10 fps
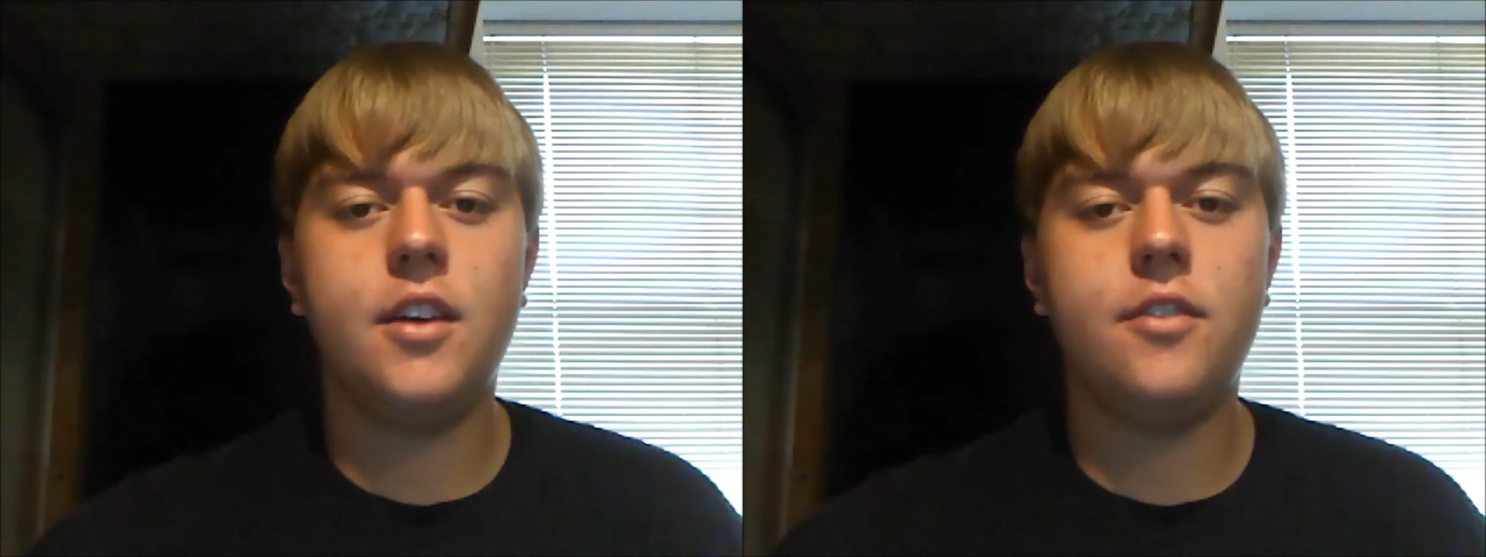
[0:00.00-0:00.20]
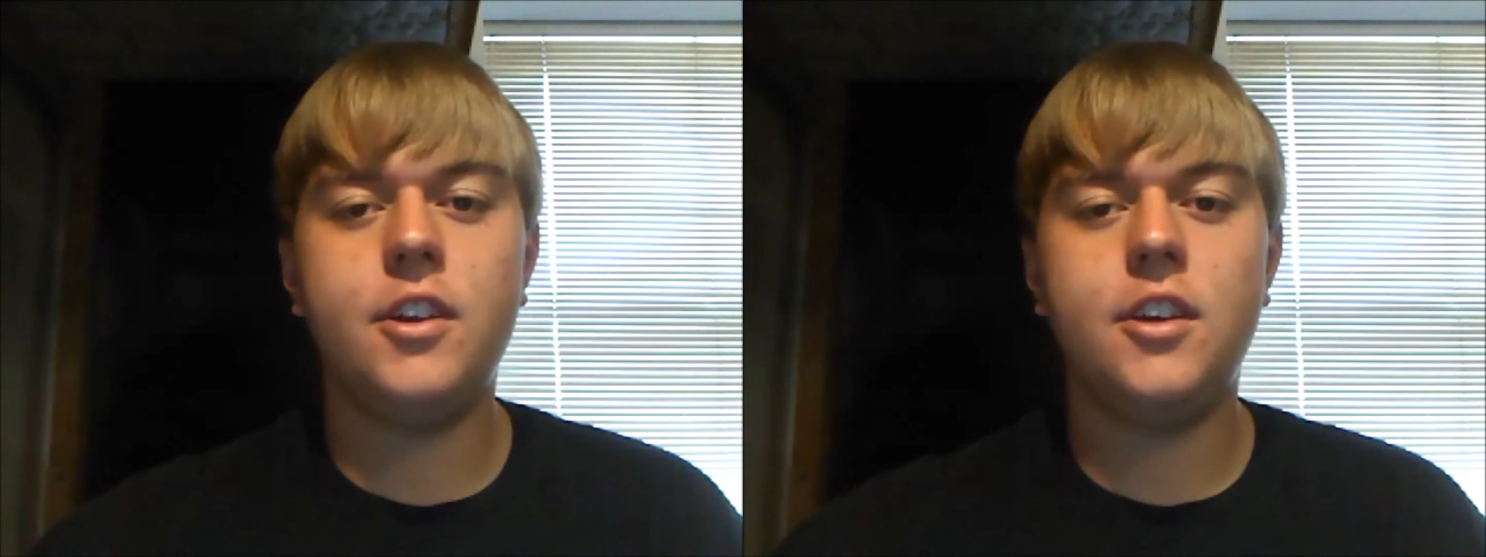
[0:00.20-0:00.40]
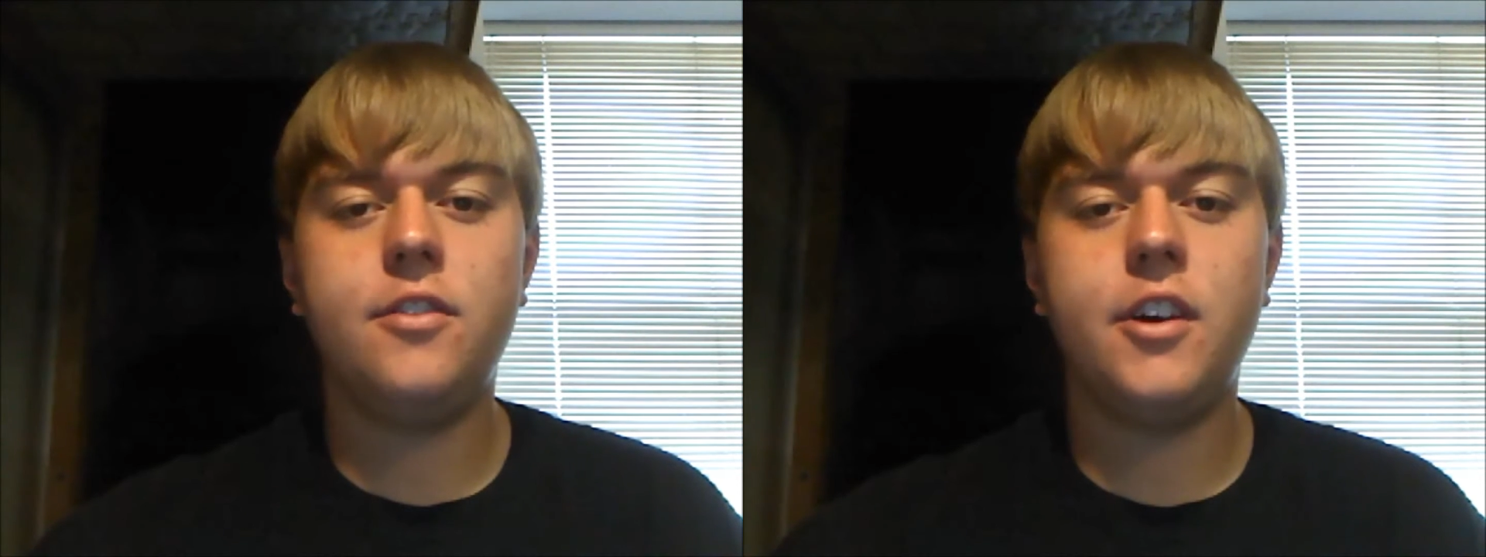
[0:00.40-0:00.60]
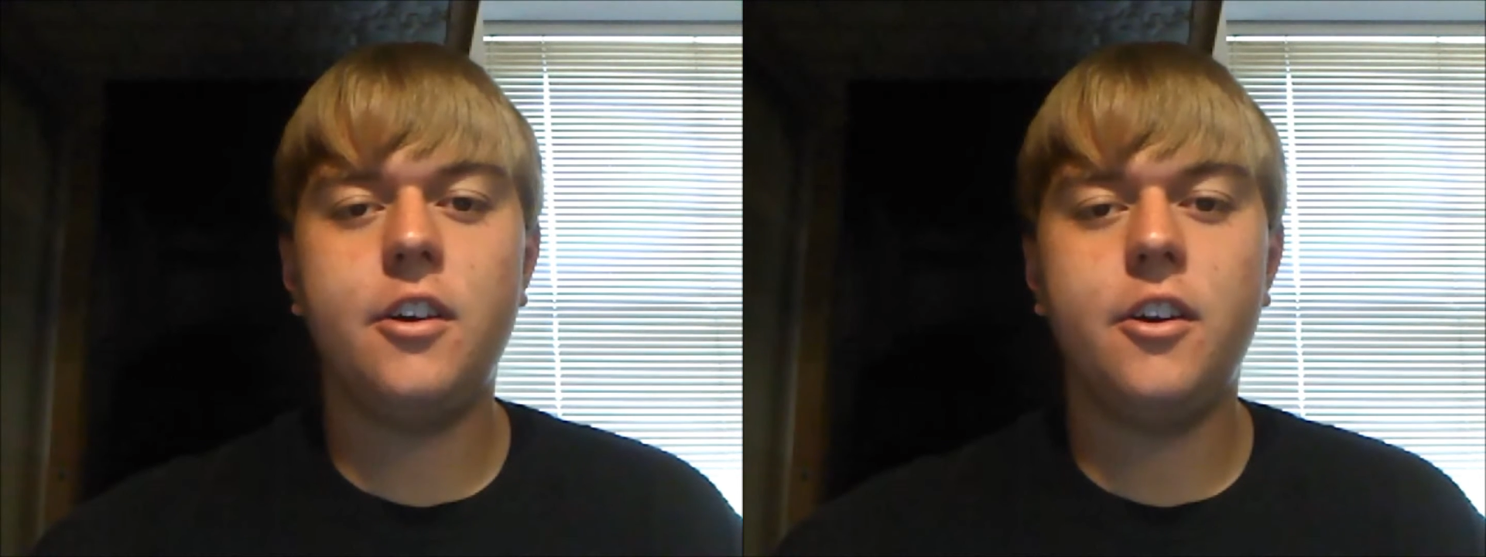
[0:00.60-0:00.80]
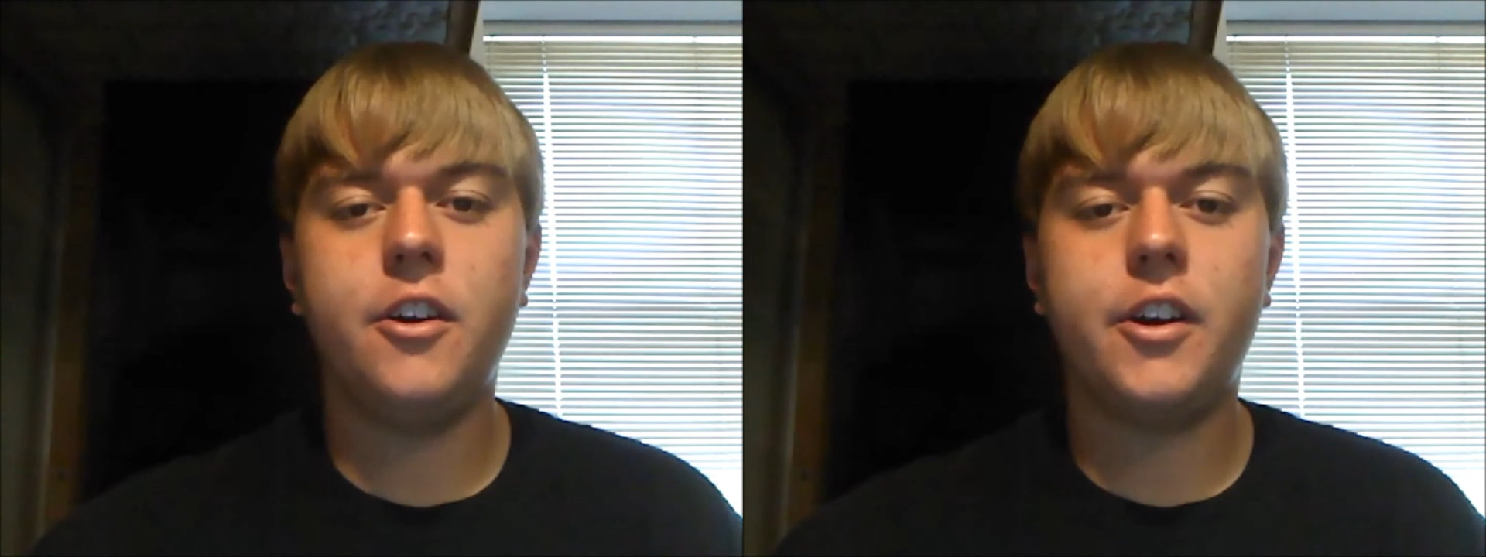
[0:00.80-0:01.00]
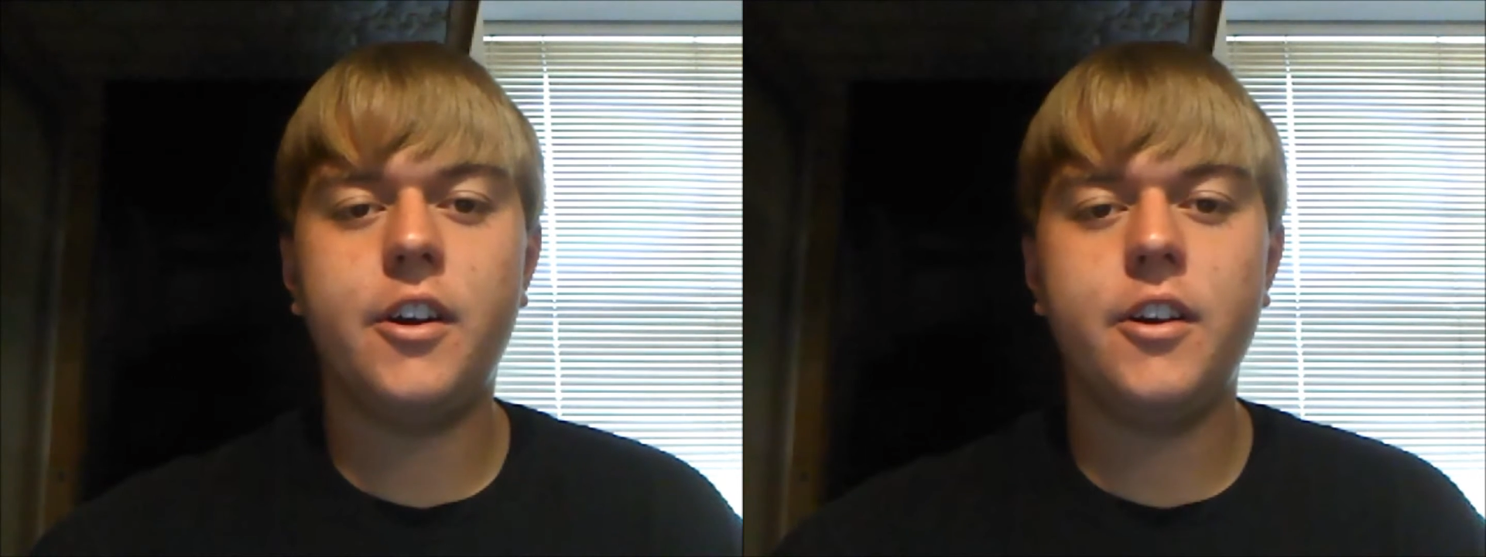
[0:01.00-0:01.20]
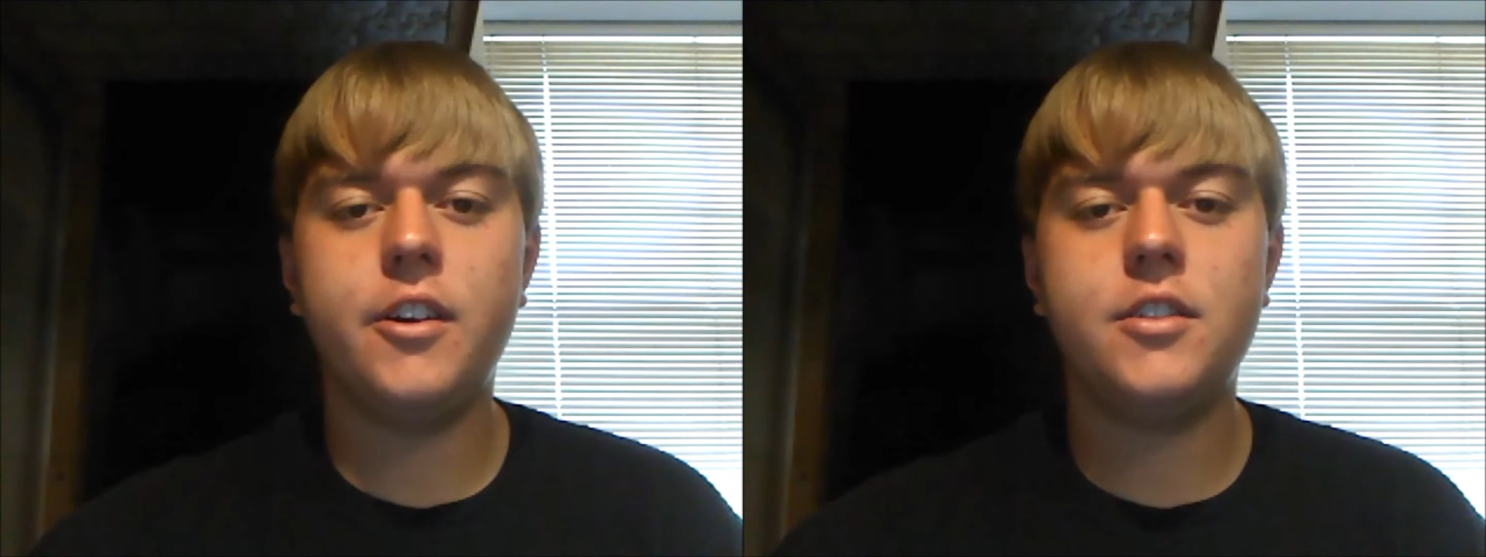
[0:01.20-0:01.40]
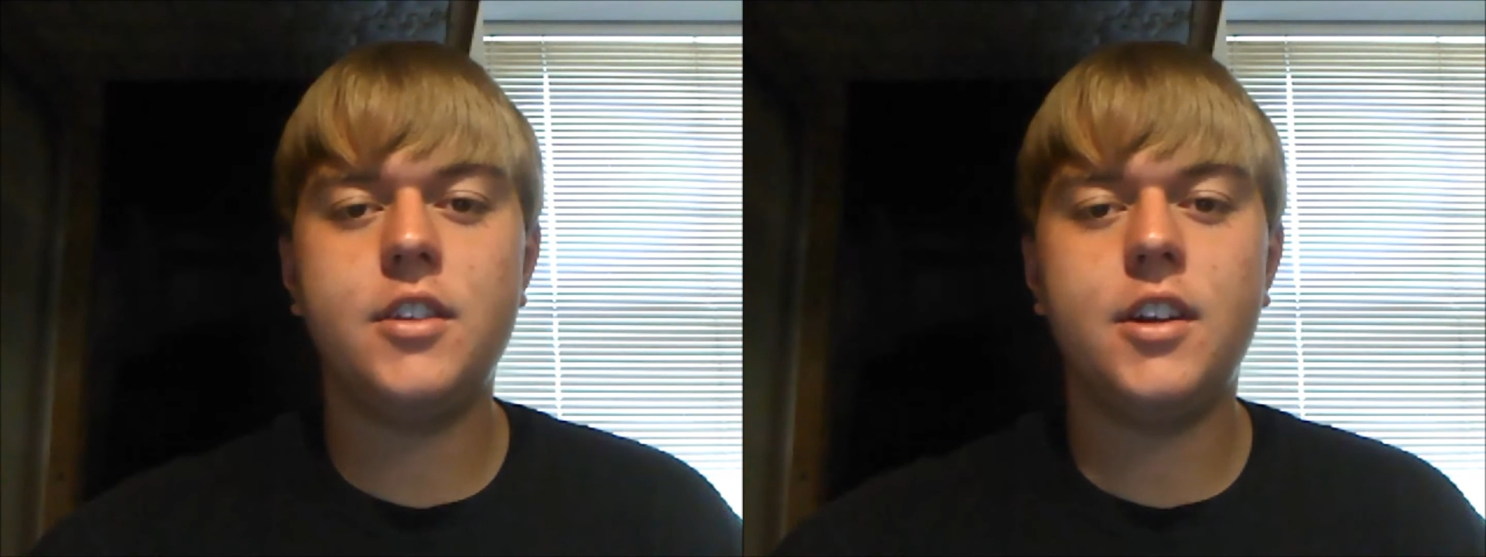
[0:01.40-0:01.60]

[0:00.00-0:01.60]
If any failure occurs,